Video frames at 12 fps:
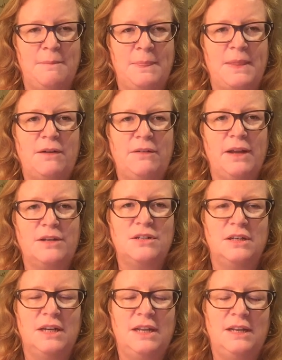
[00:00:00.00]

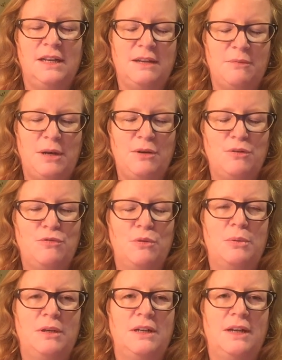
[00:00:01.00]
direction, and we look
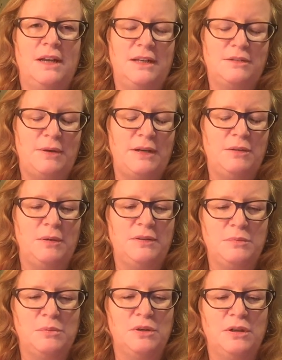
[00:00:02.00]
forward as
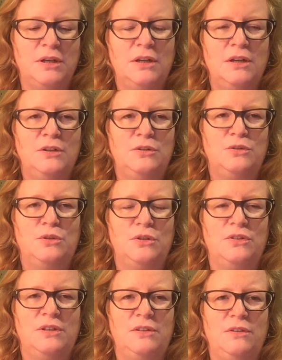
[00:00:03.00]
REN21 to
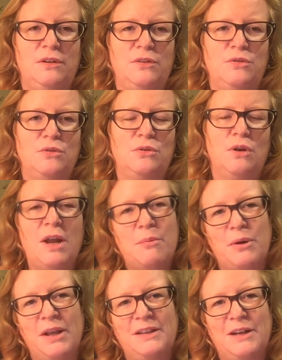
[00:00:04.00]
continuing to
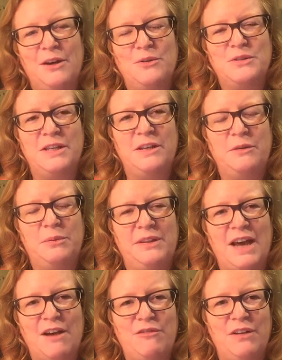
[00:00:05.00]
collaborate closely with
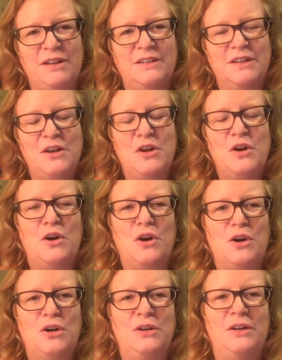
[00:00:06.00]
AFED
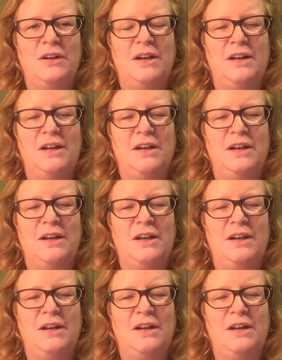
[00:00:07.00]
on